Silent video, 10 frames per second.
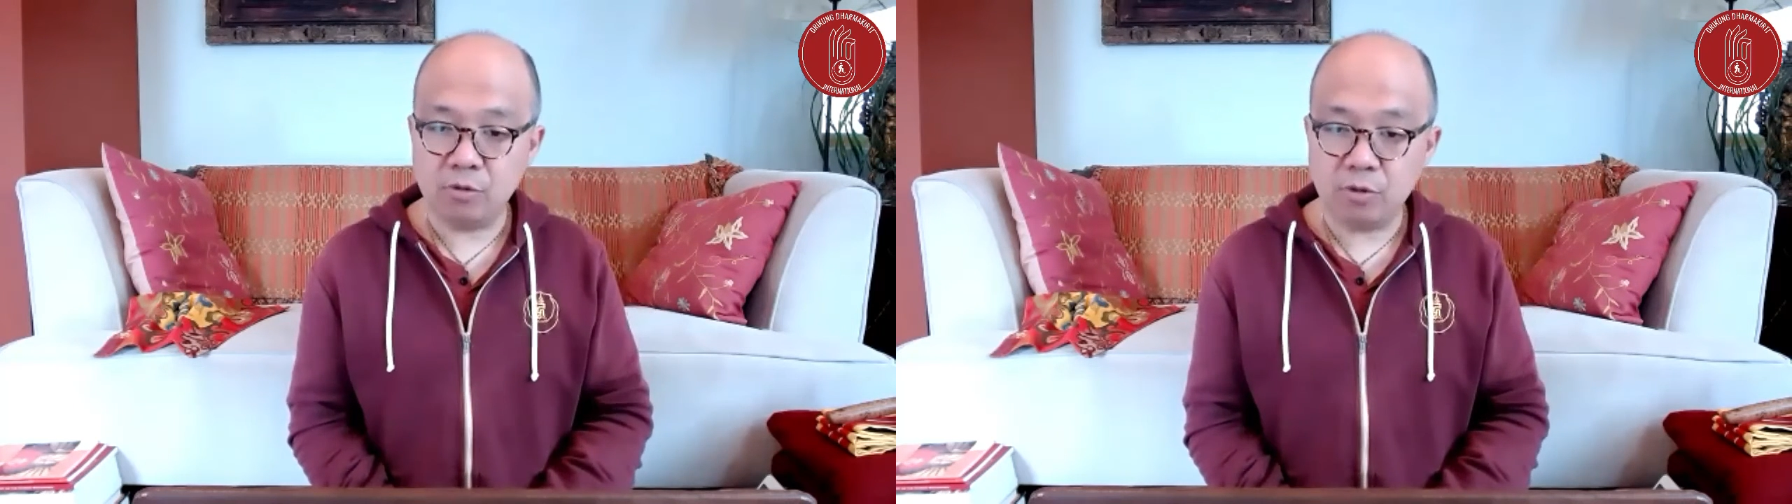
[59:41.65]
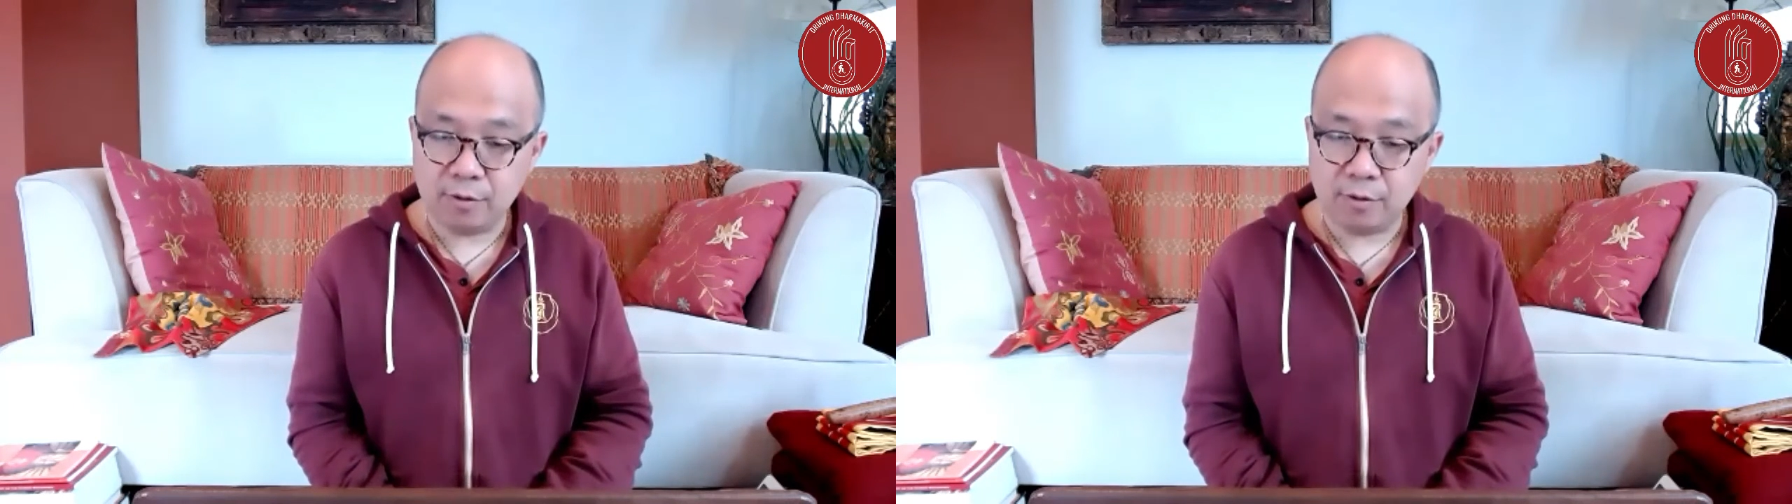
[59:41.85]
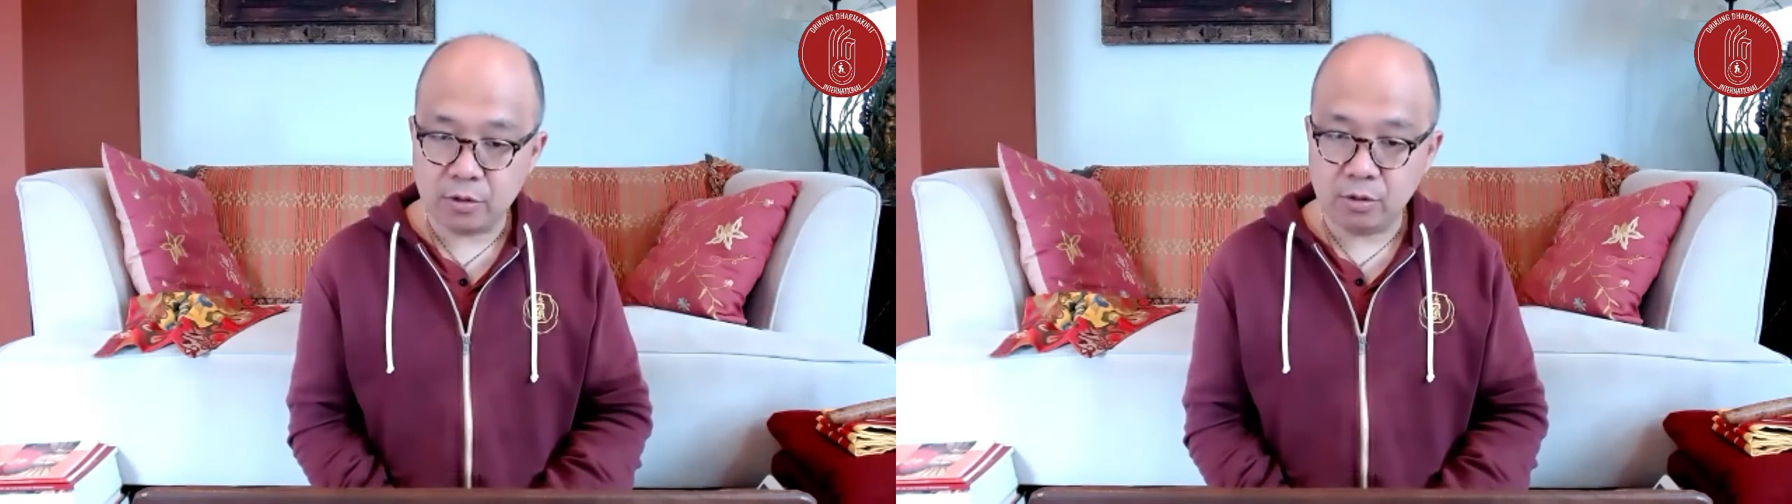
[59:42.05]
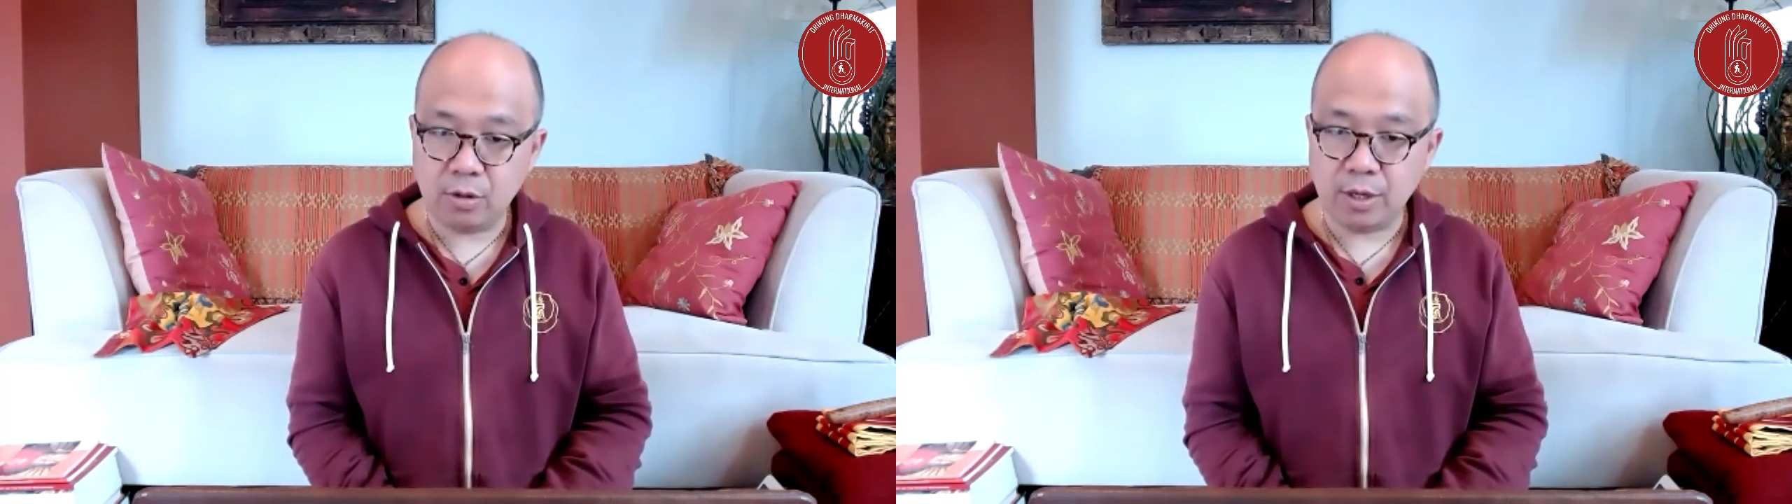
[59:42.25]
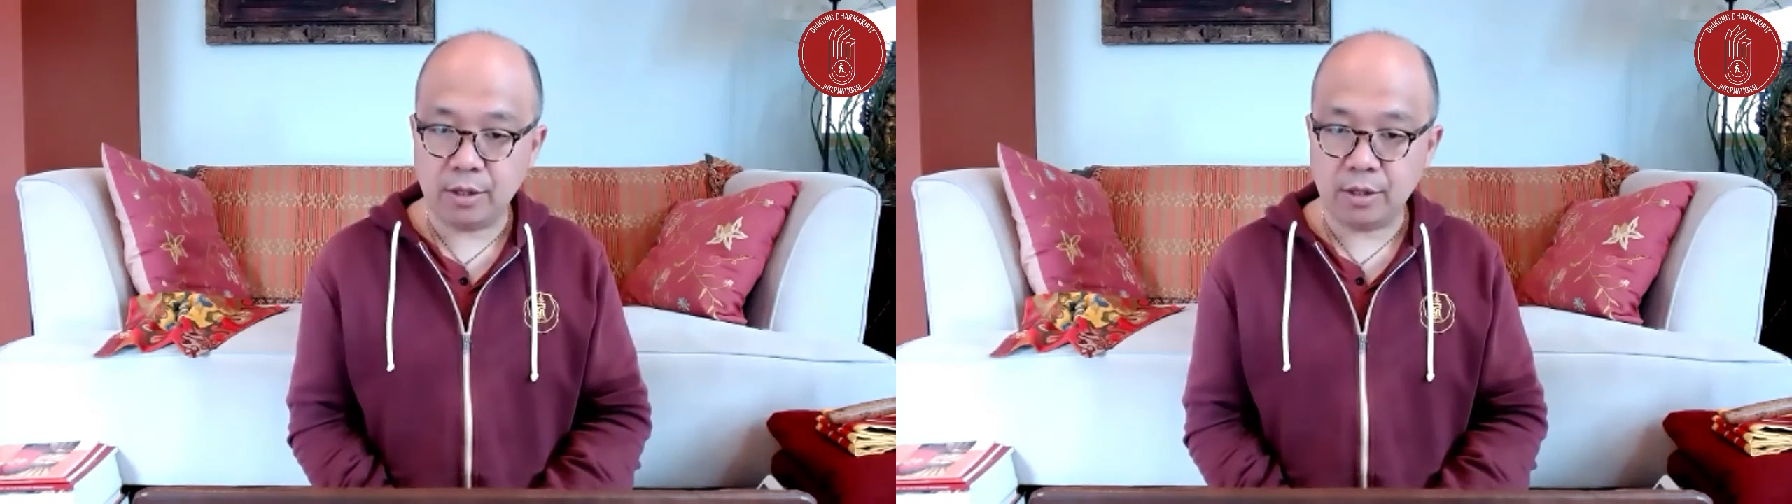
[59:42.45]
Swabhava
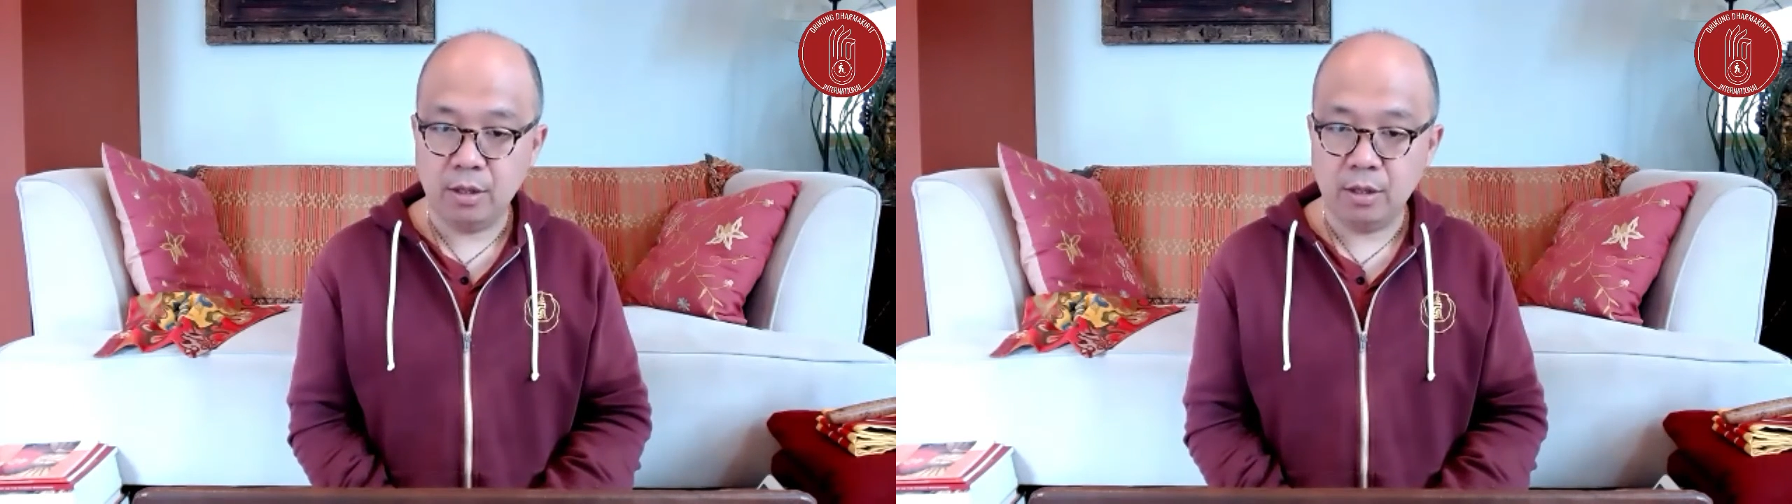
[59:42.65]
Shuddho Hang.